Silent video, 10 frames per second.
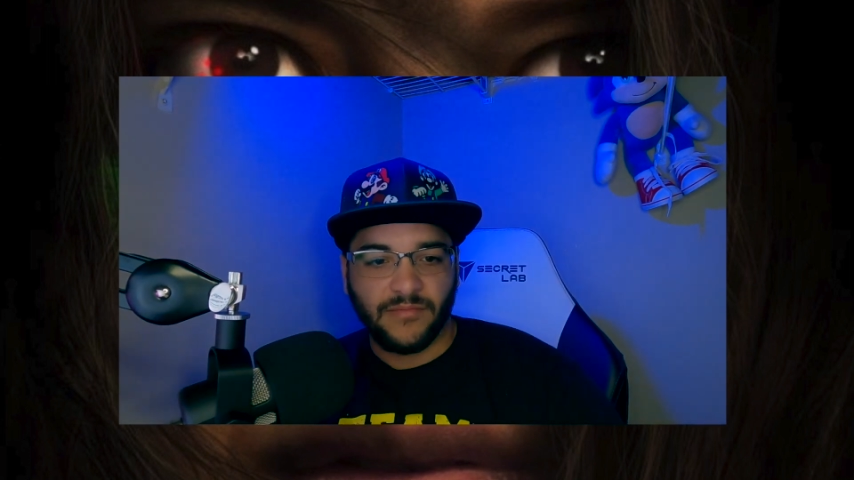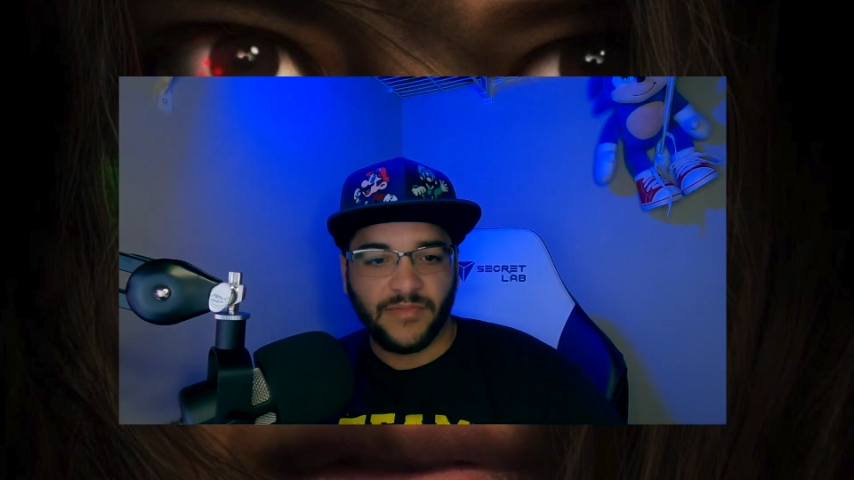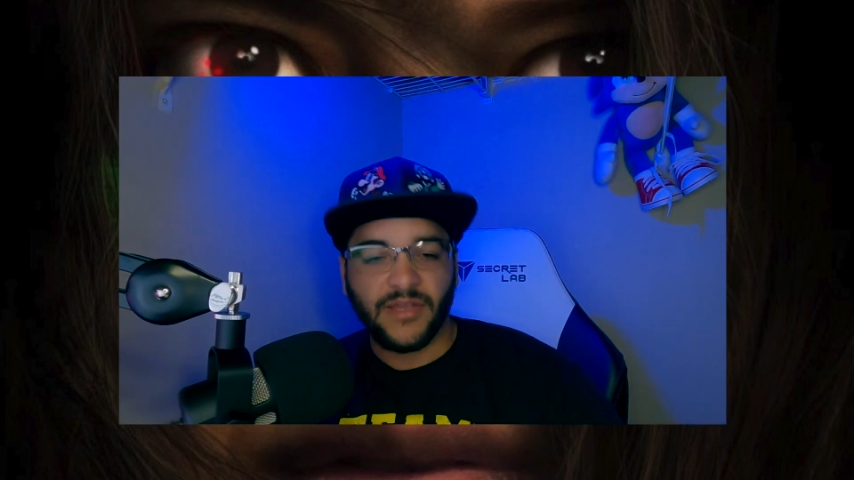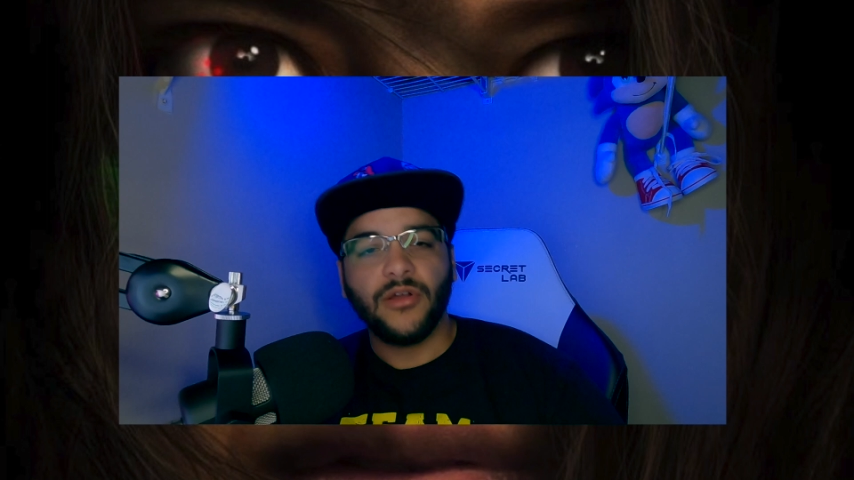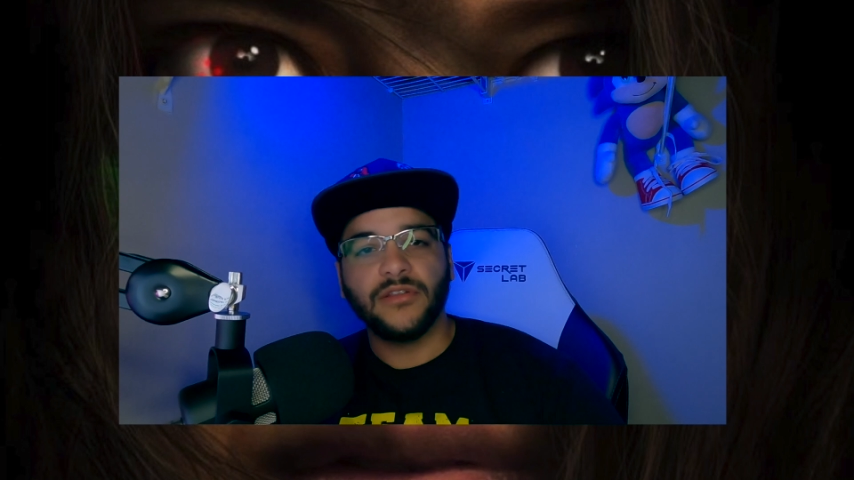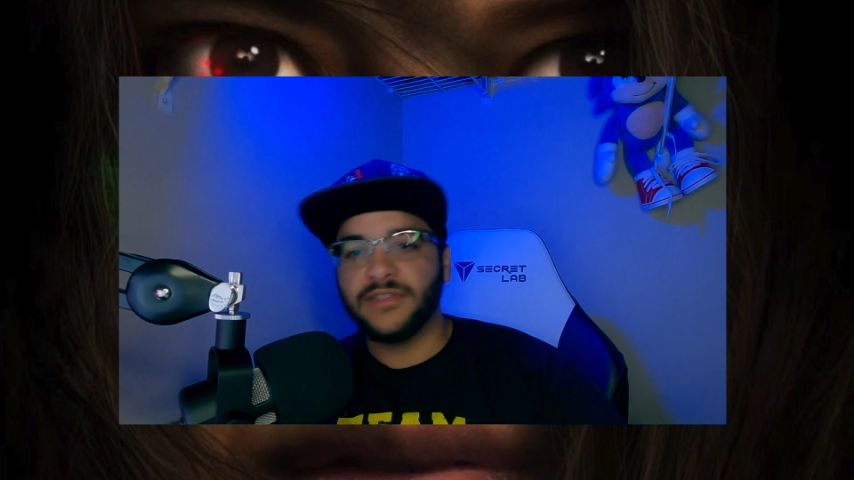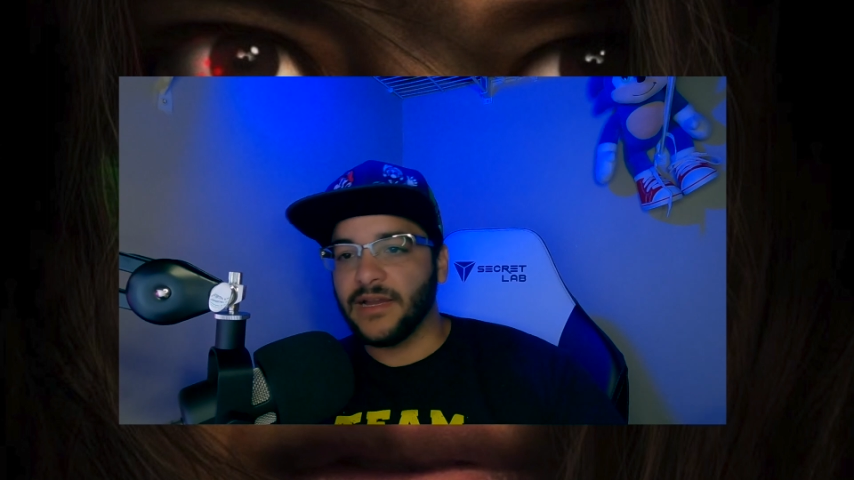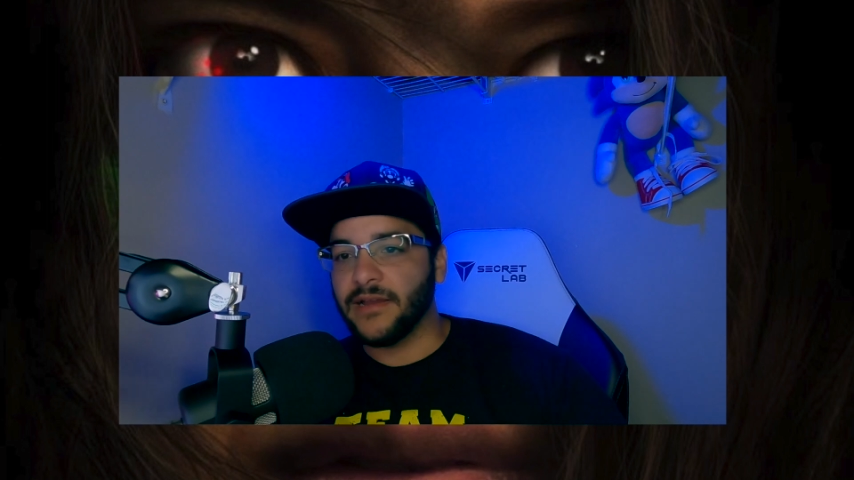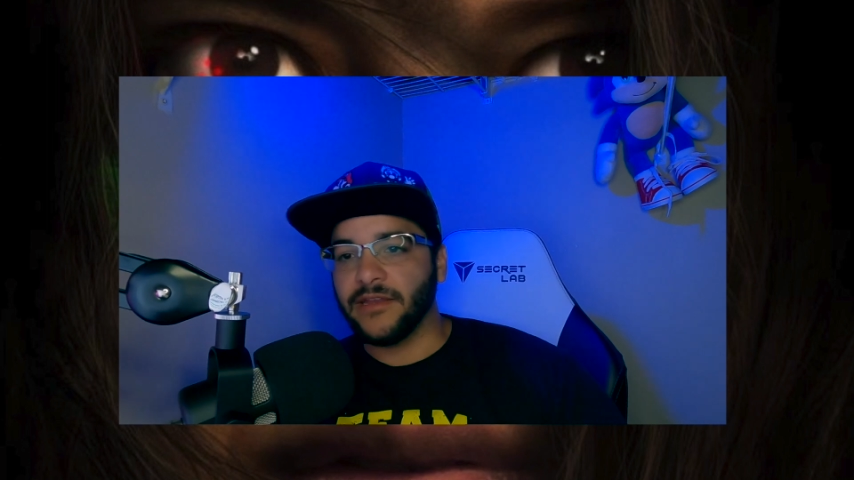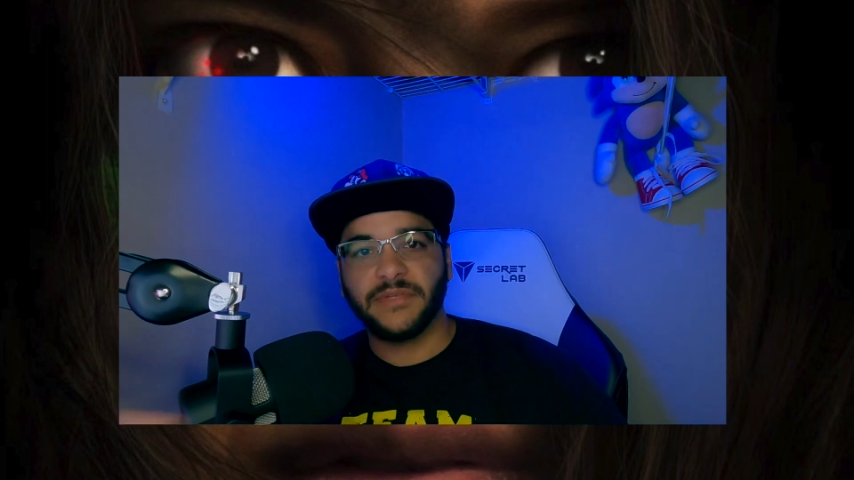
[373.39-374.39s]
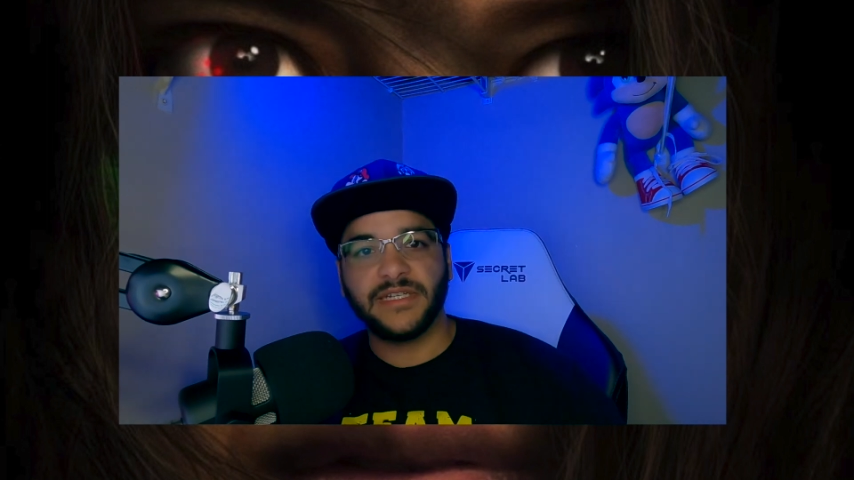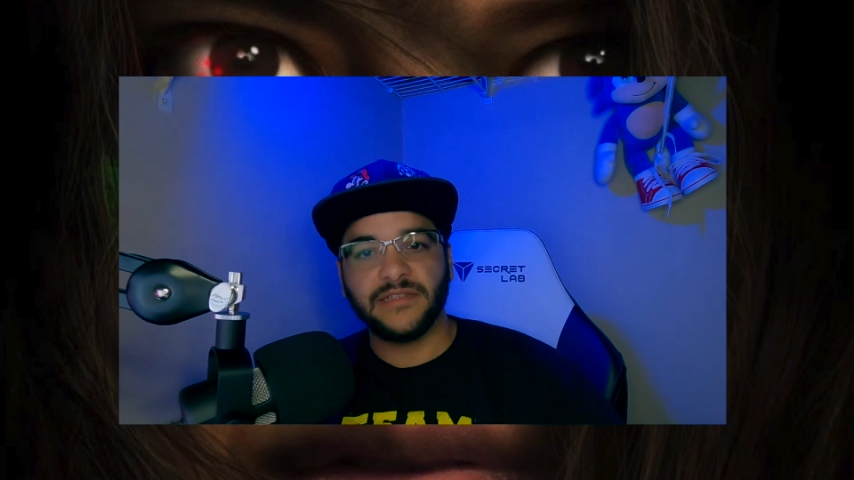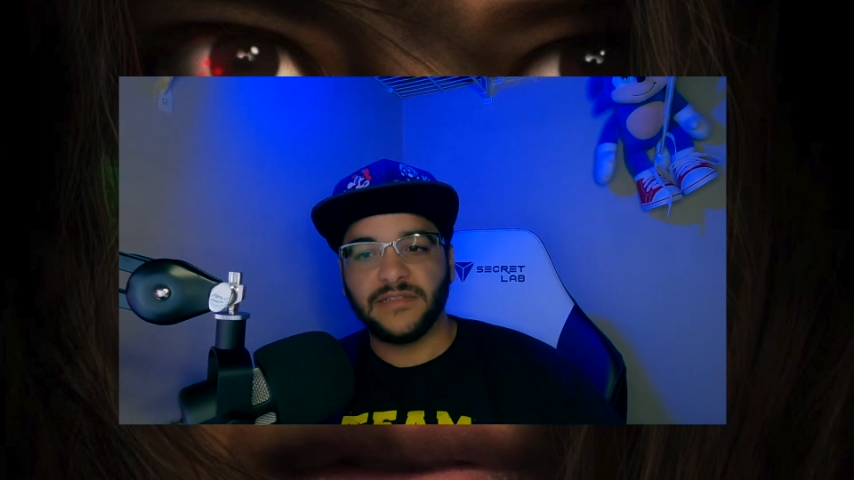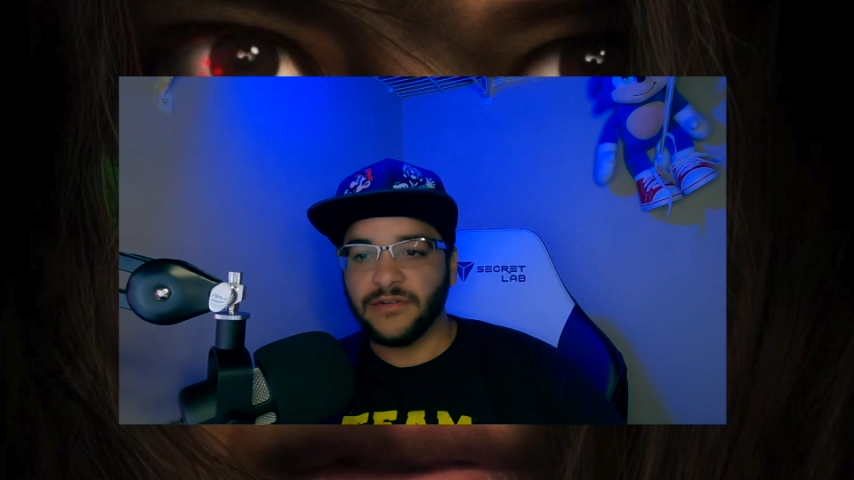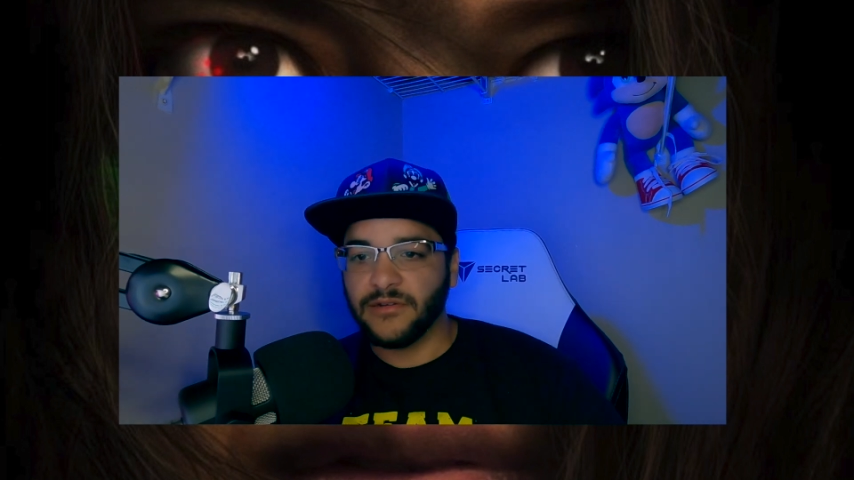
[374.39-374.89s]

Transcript: they all die because they're